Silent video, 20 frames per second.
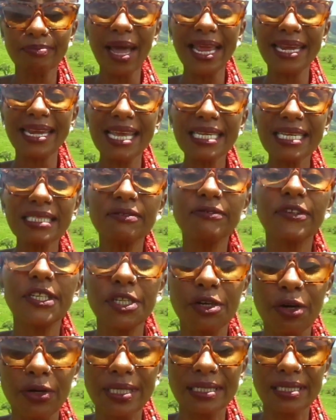My next
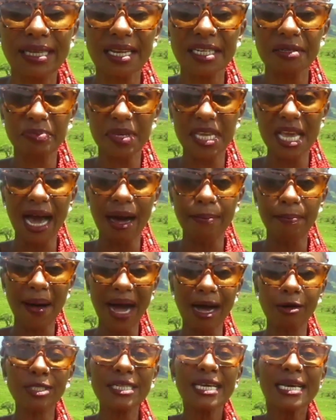video is going to be
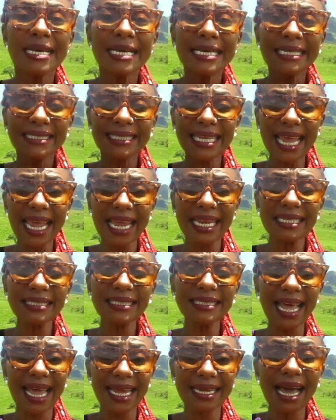about 10
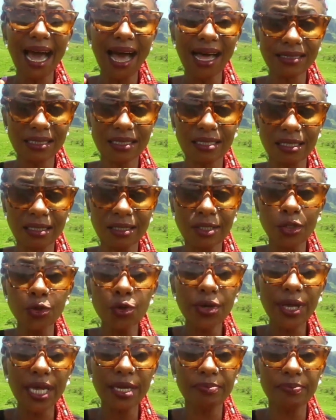side hustles
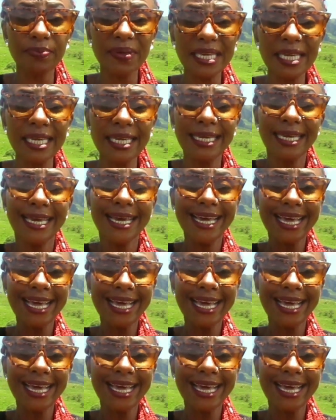you can be